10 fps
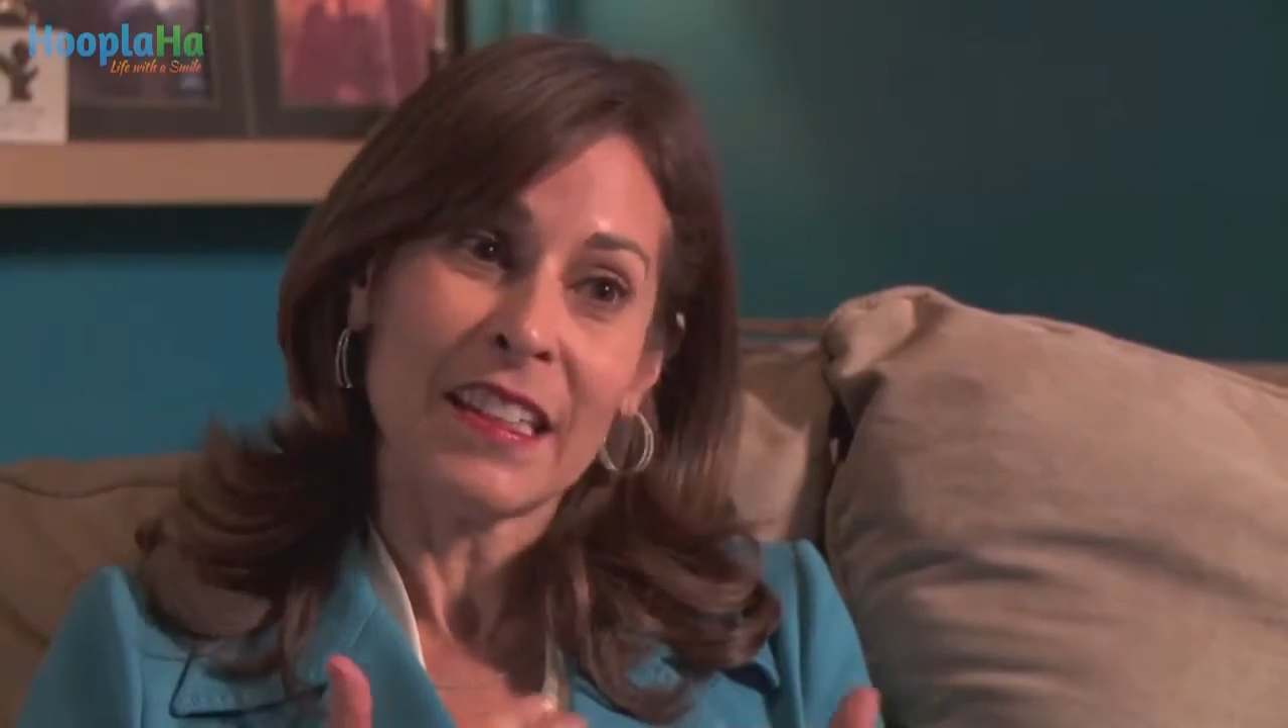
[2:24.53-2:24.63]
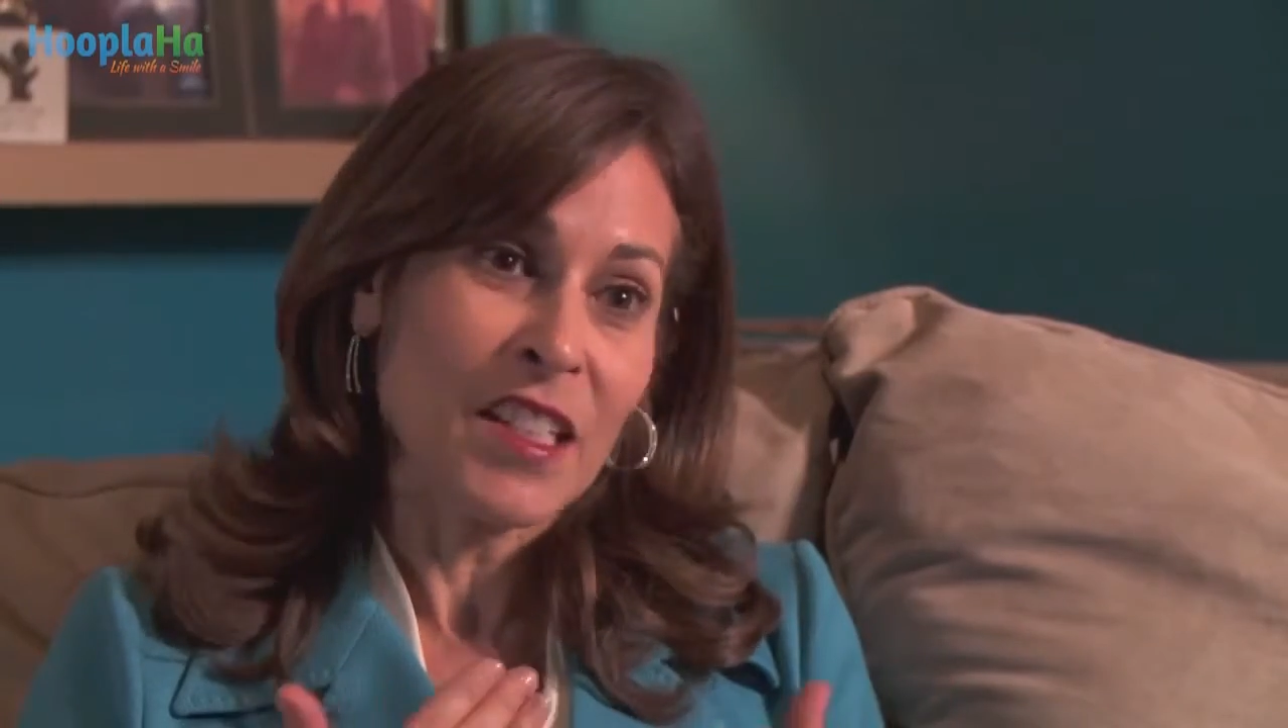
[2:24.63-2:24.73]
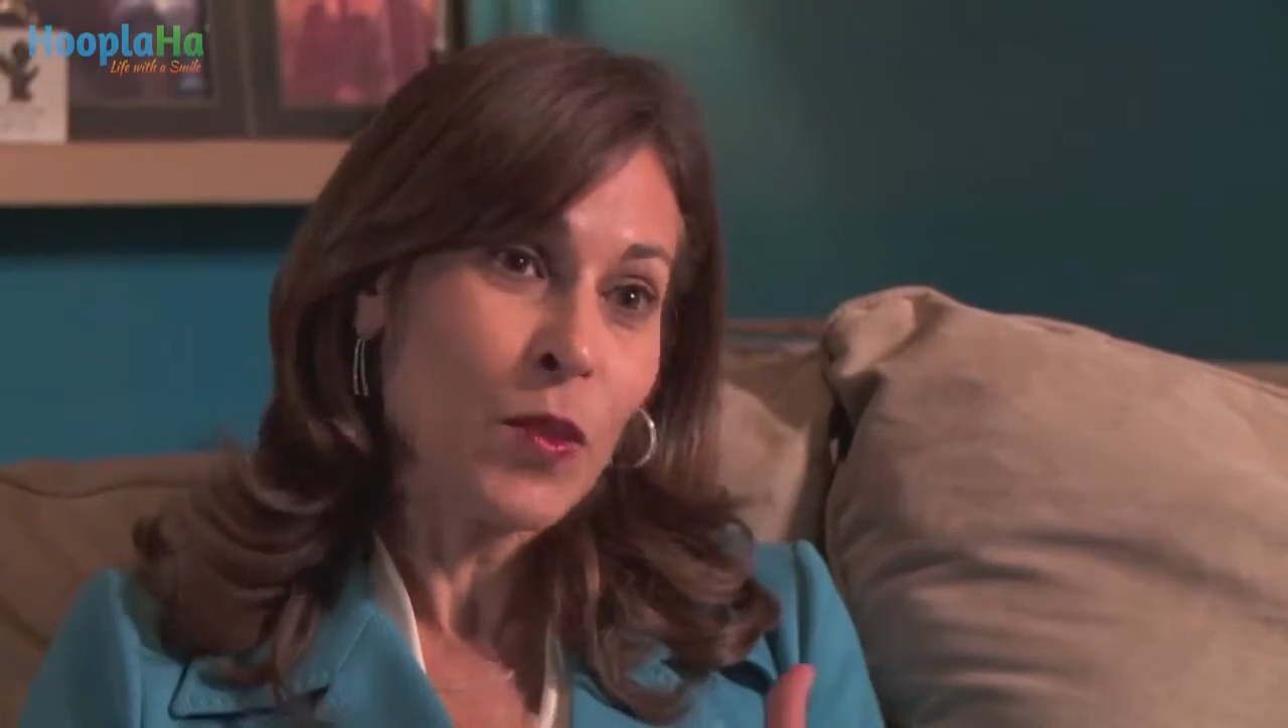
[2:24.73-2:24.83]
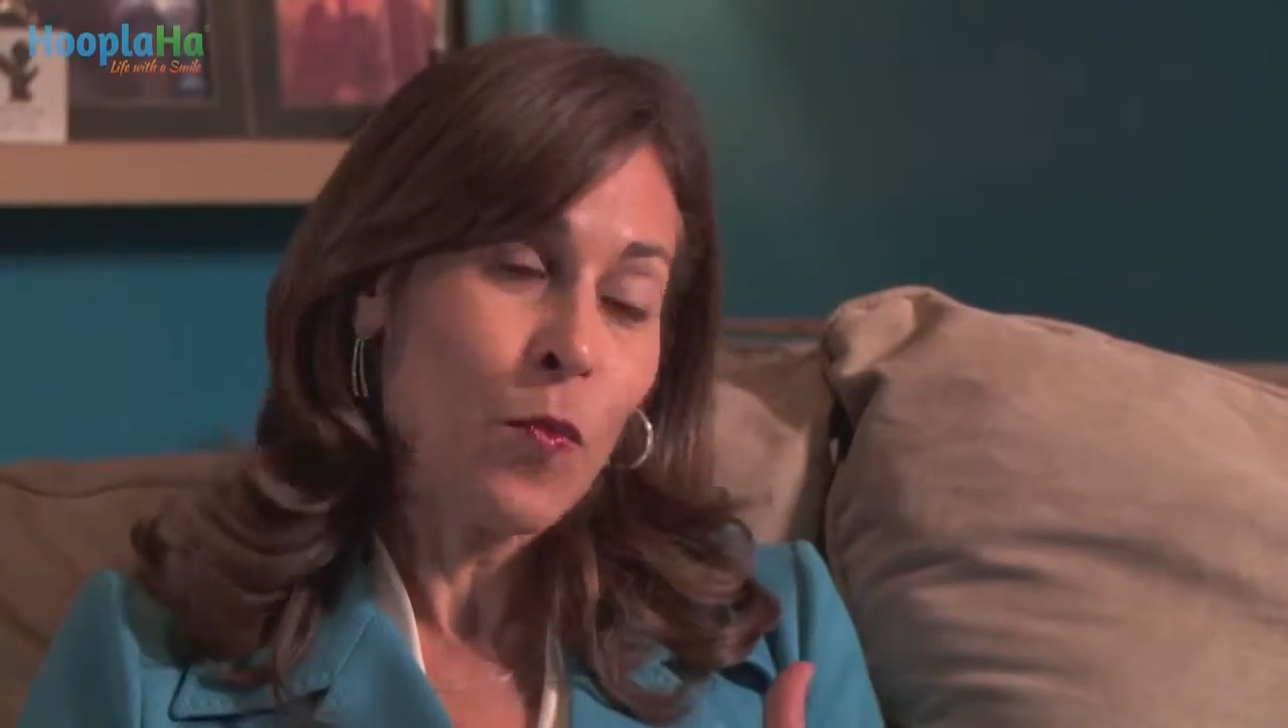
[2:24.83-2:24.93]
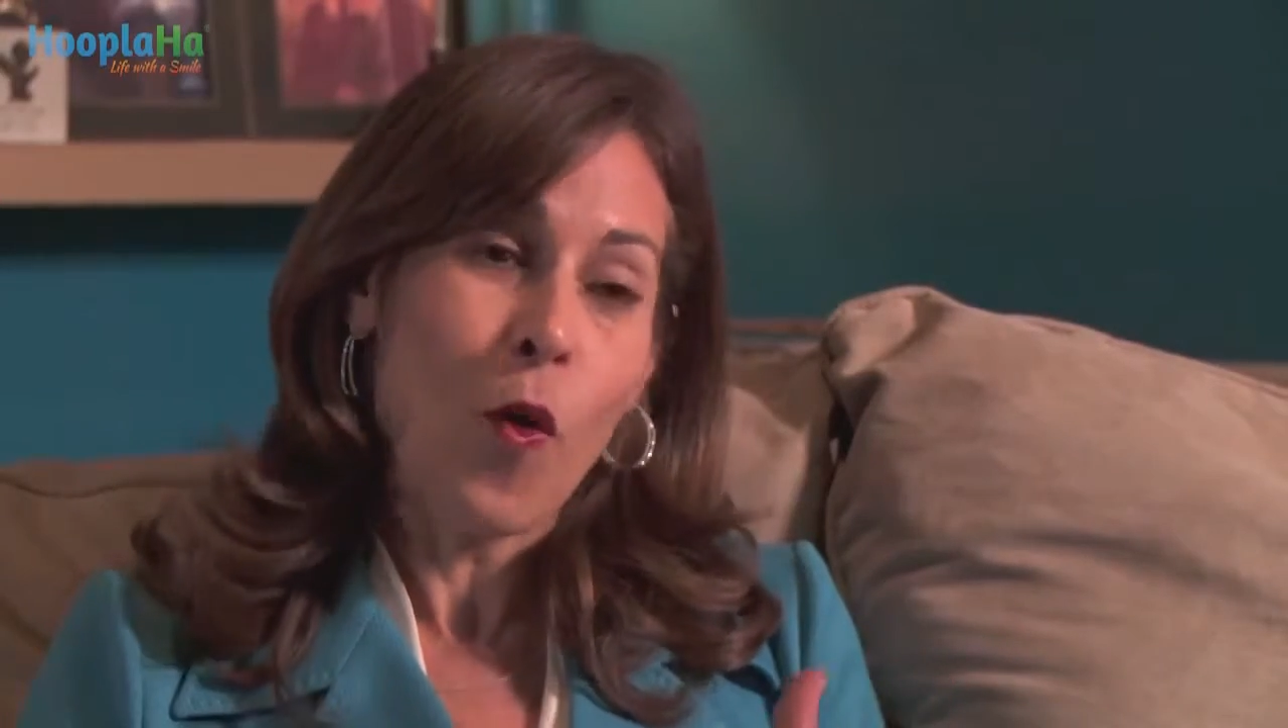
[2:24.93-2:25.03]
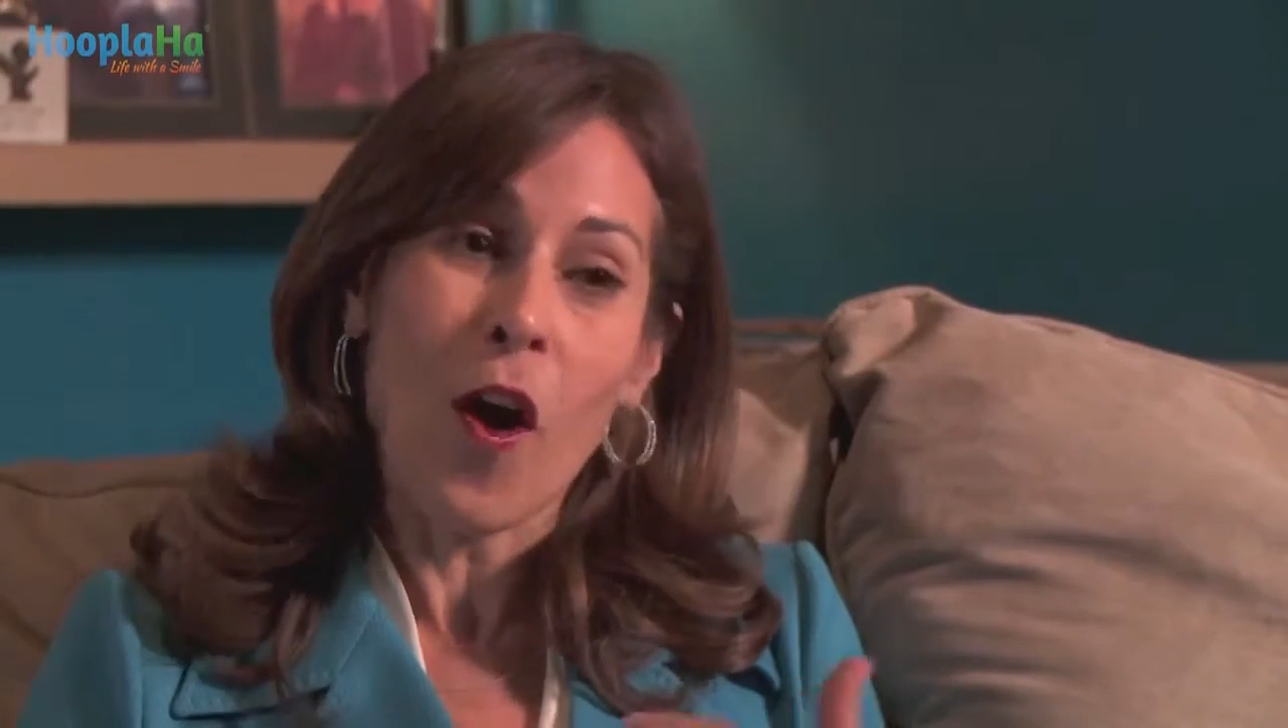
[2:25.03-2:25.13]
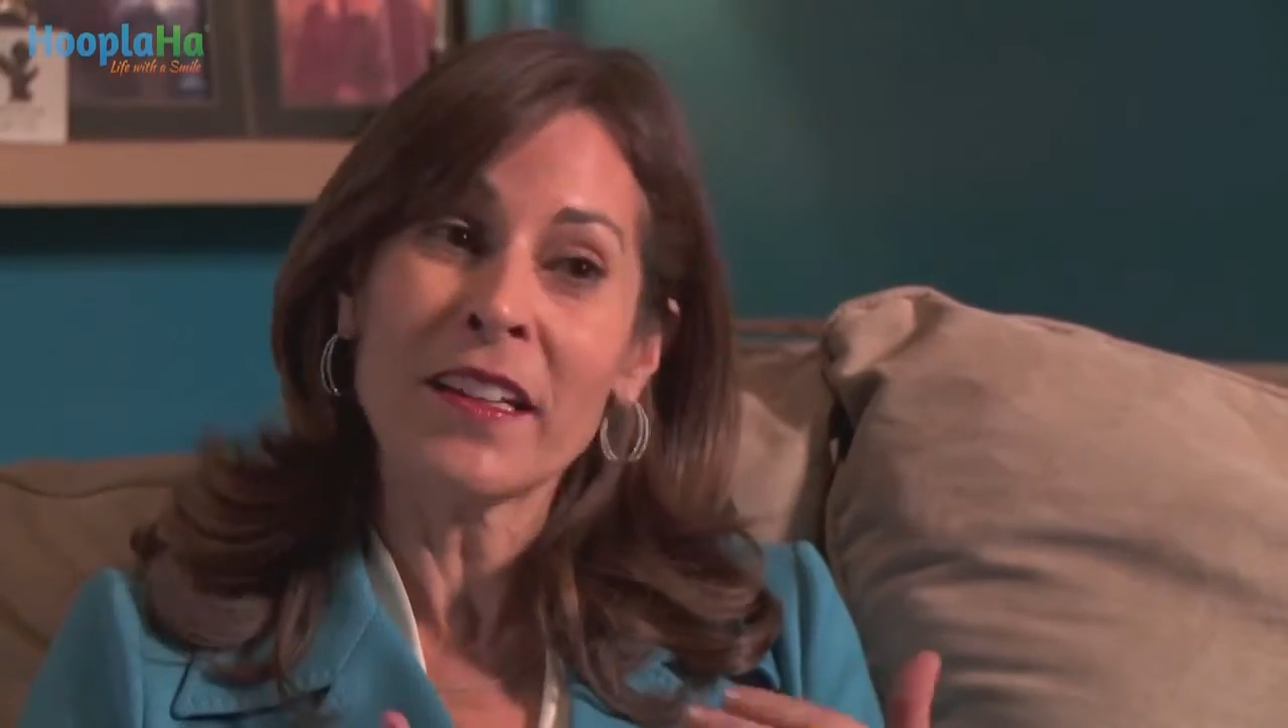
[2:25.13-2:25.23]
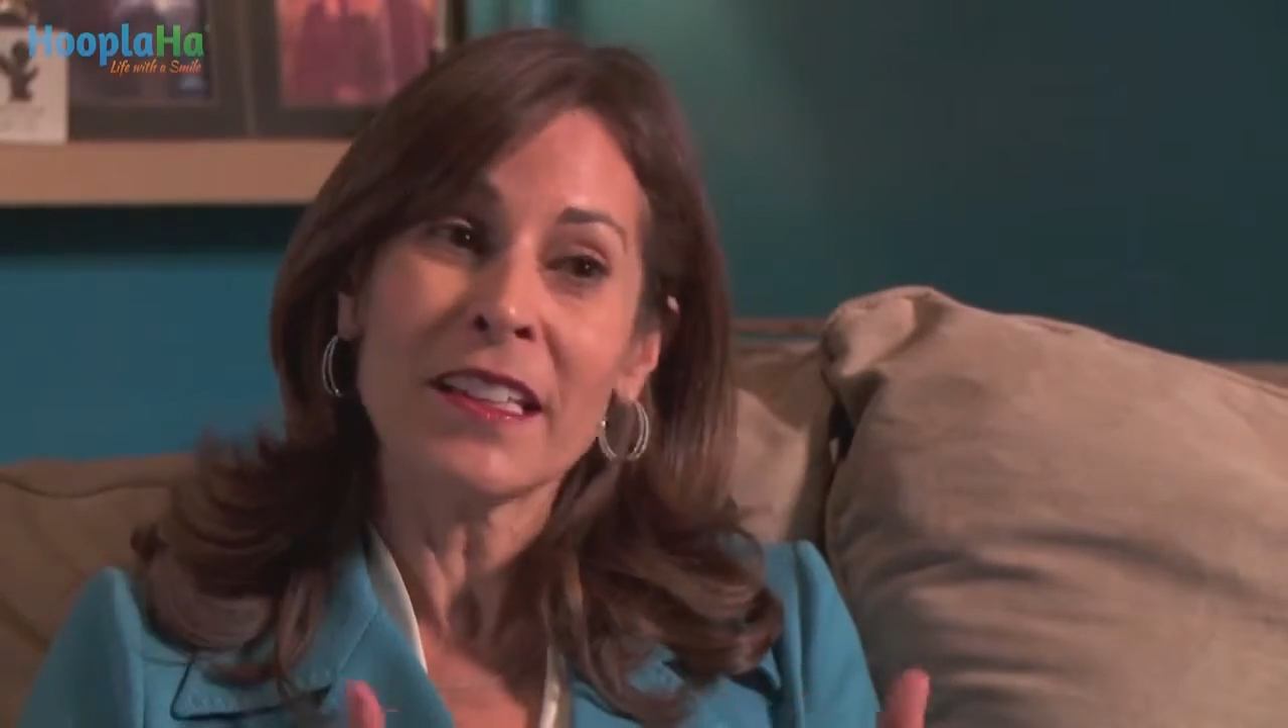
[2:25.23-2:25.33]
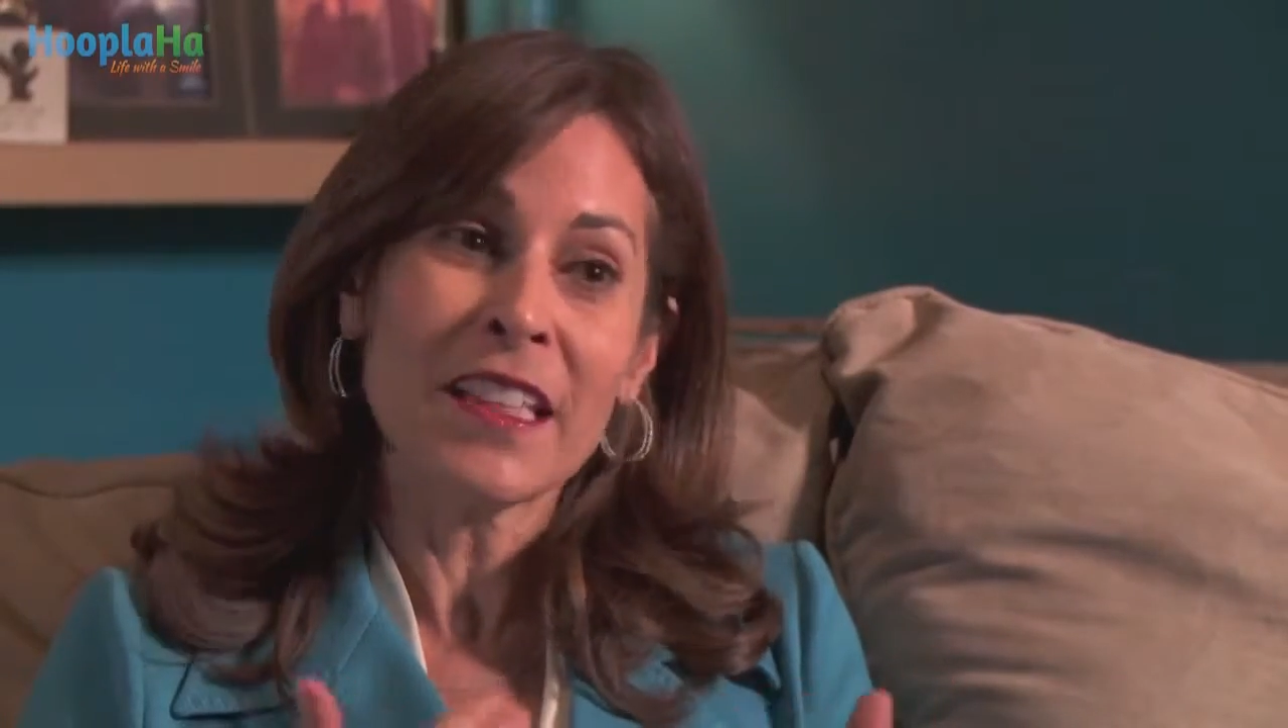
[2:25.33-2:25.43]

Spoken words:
doesn't want,